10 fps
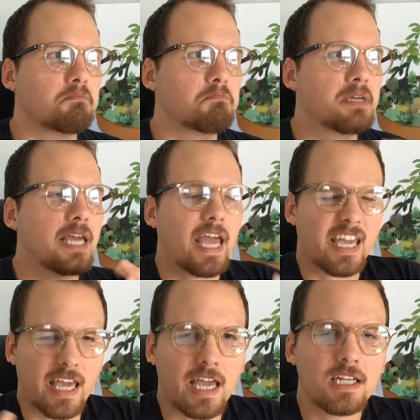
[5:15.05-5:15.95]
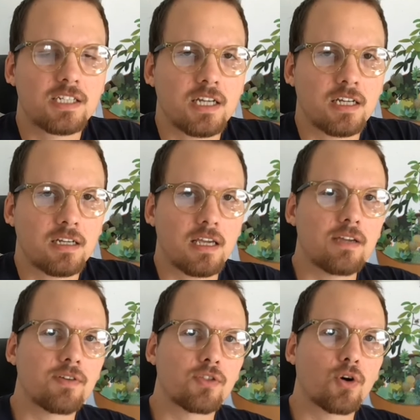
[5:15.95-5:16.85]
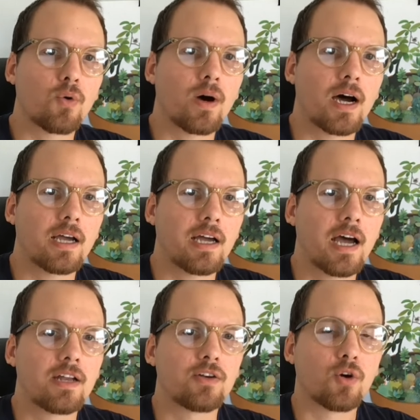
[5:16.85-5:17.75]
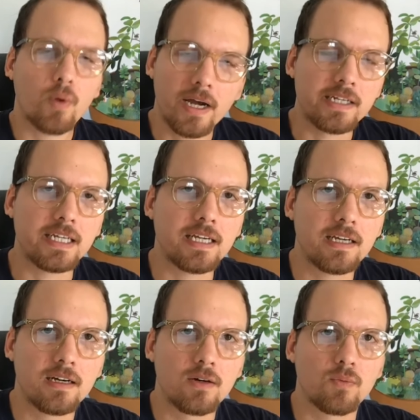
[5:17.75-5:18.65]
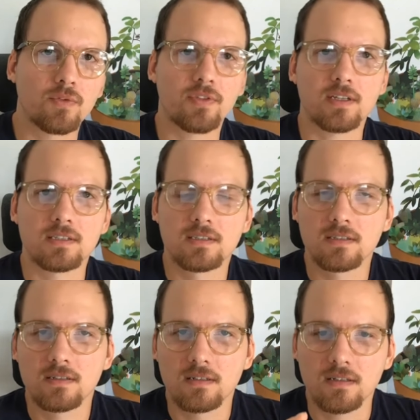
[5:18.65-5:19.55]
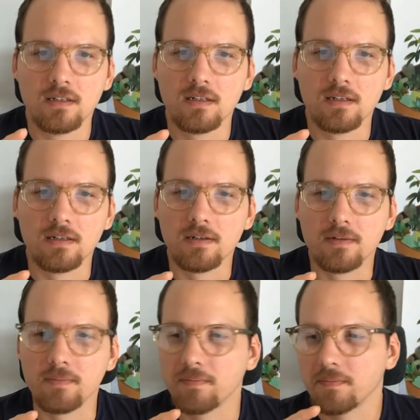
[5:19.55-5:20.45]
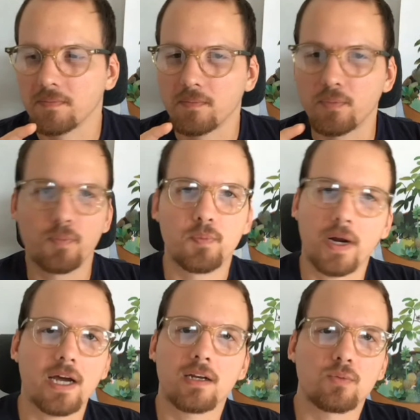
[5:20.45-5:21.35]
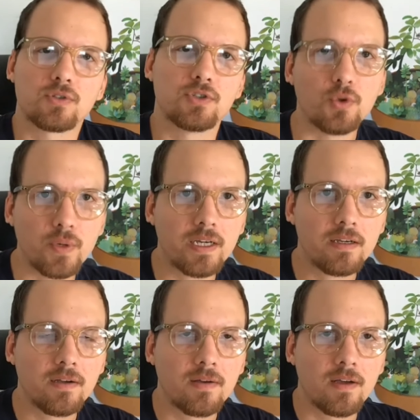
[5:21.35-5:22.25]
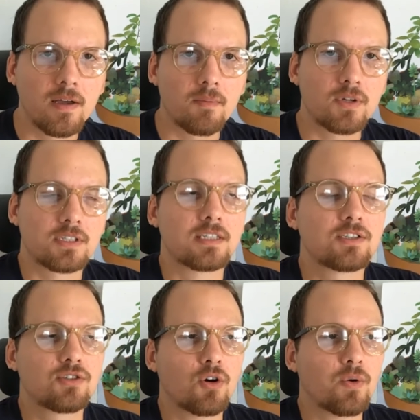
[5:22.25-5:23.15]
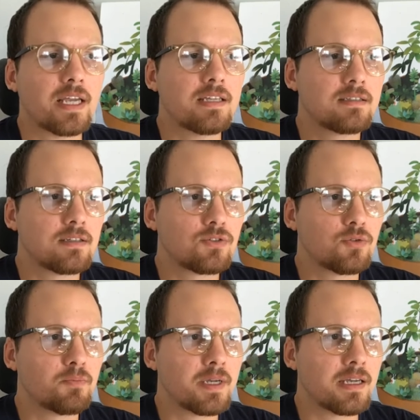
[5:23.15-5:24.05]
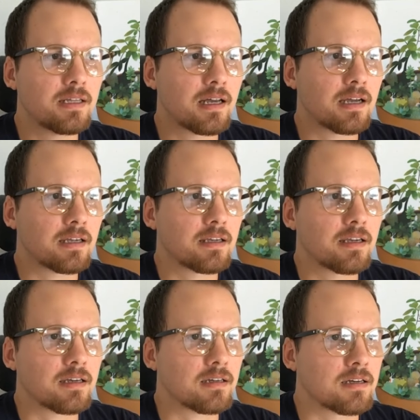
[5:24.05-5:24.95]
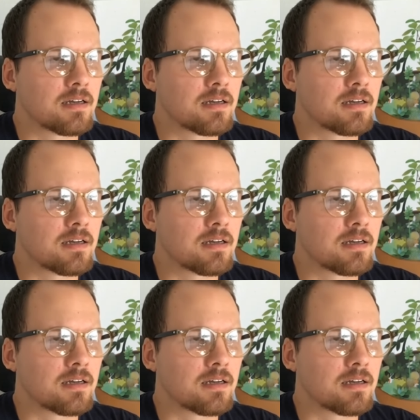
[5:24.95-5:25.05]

be engaged in, even though I had no idea what this brand was doing? Because it's so easy to be like, to